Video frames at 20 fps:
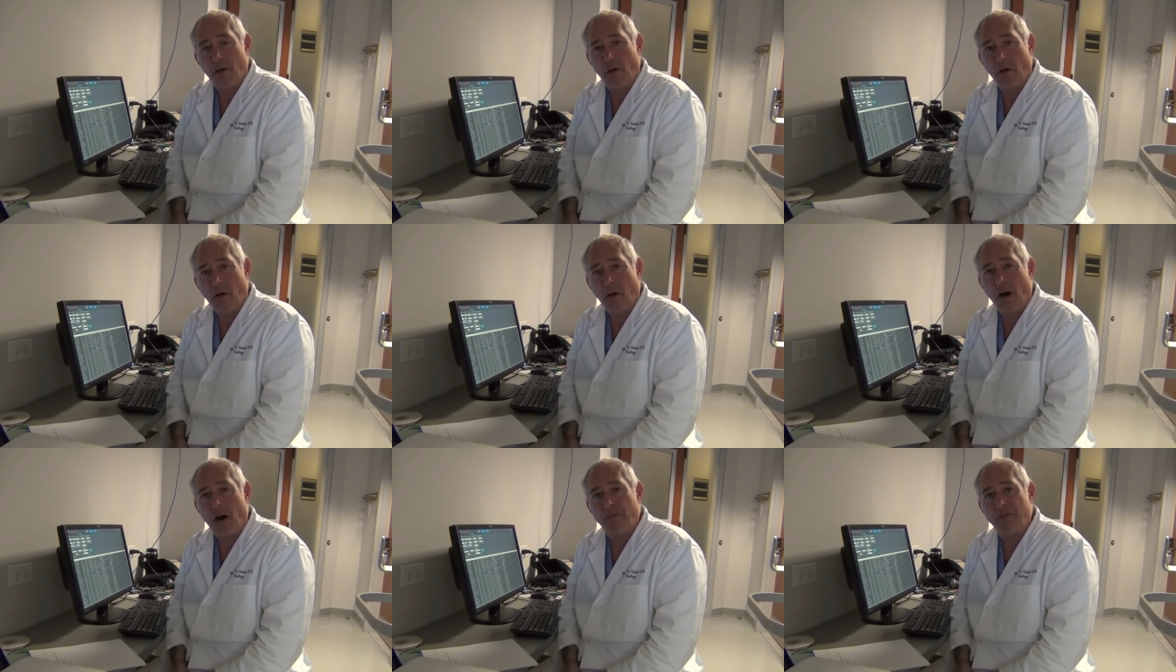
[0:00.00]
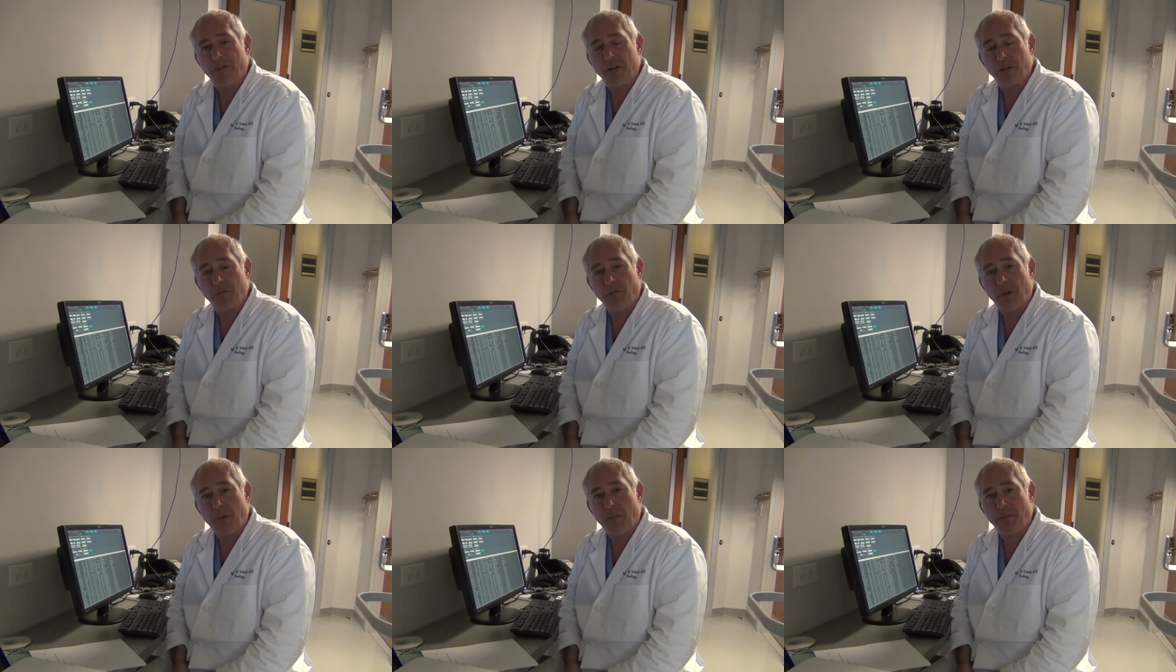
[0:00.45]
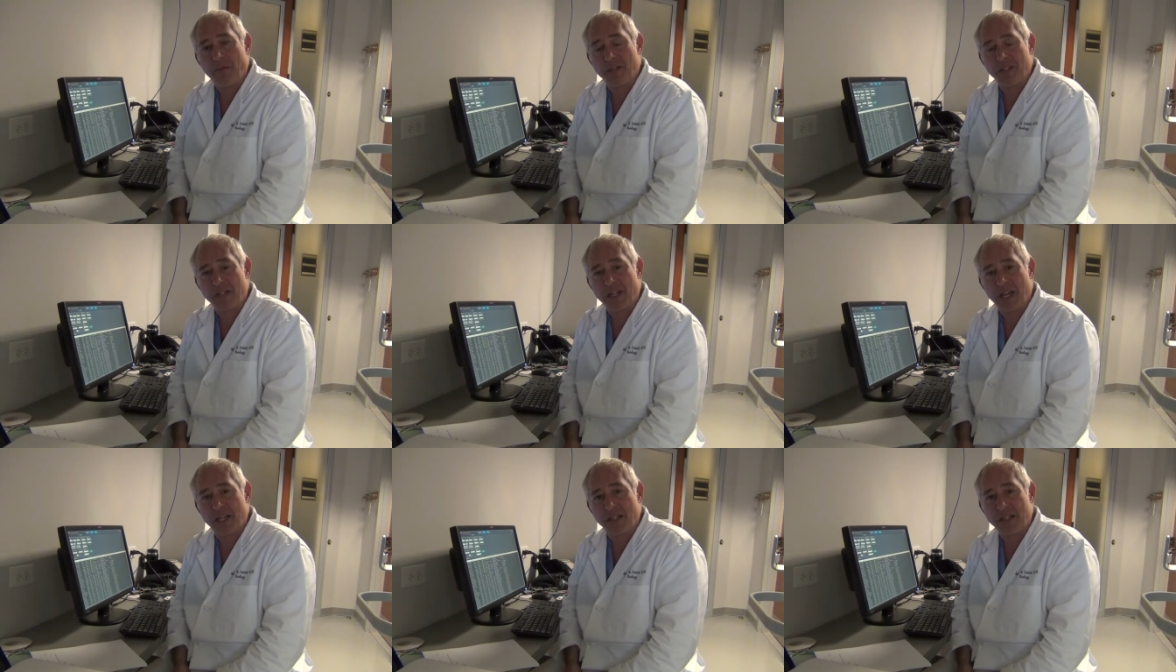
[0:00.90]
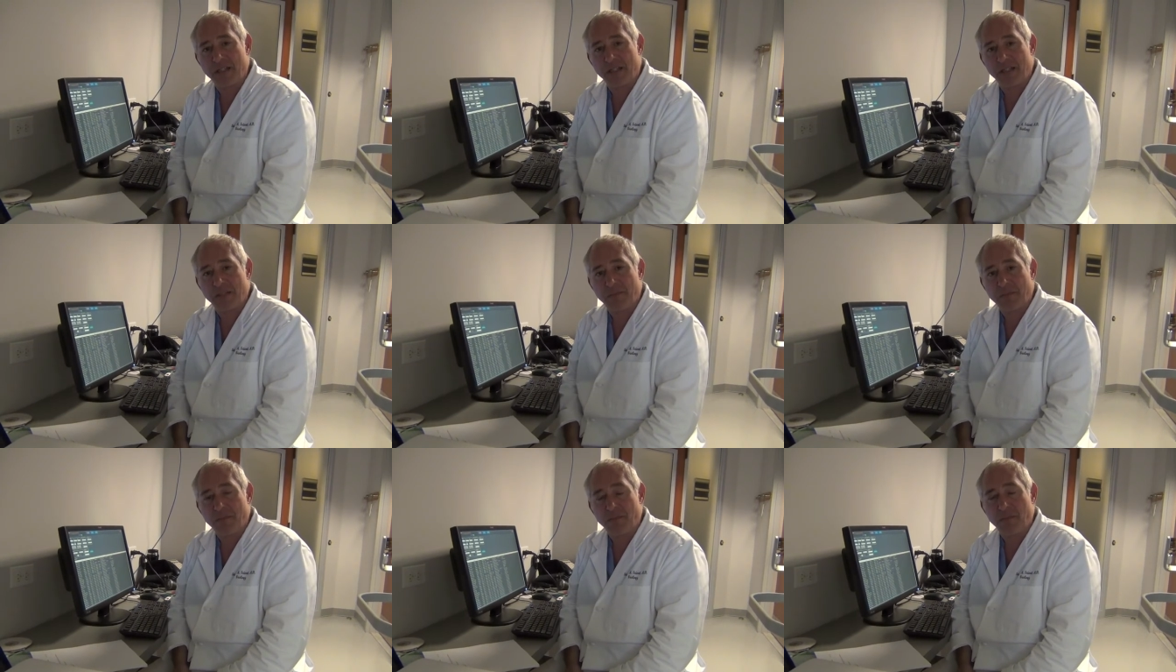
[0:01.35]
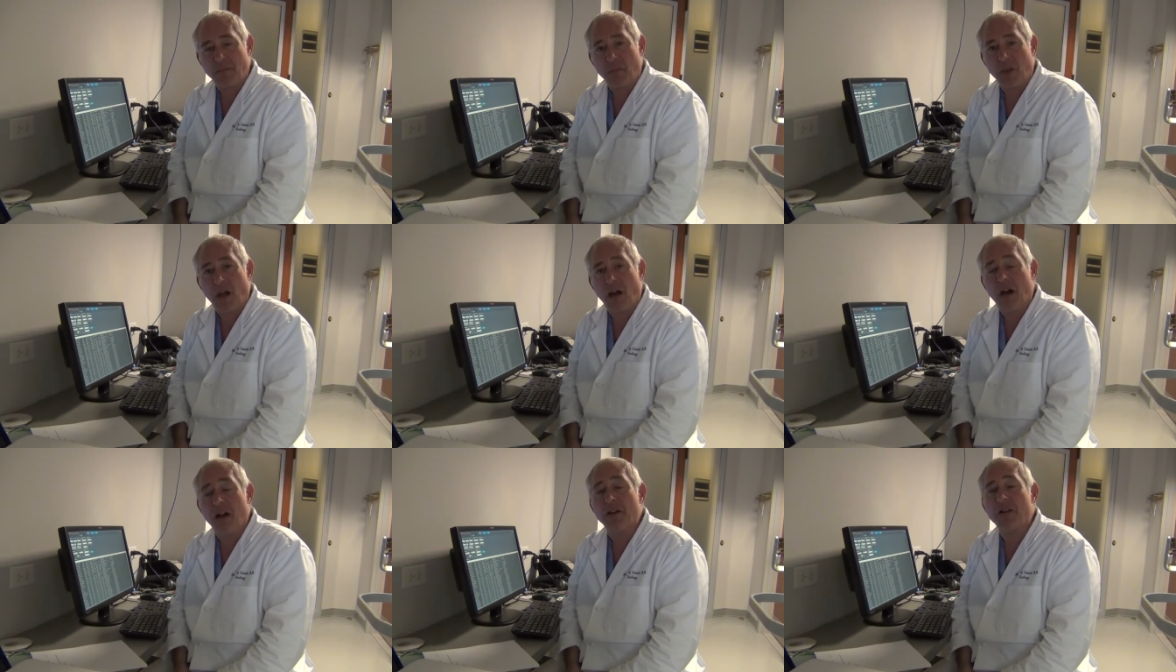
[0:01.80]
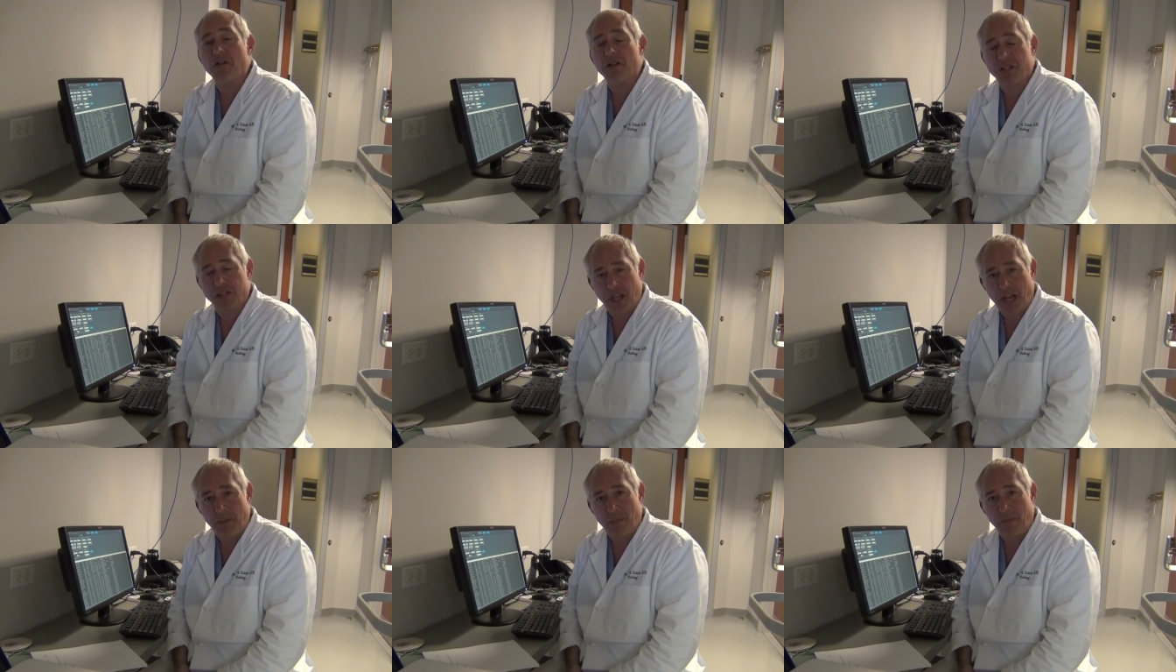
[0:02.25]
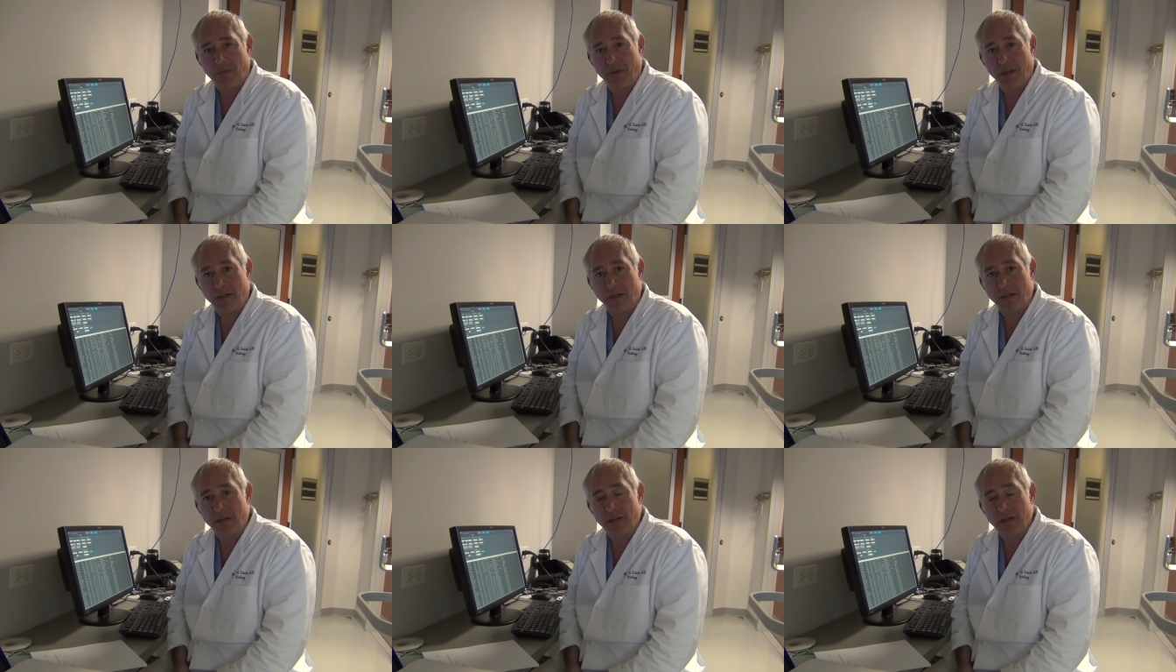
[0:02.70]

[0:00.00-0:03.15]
often represents undersampling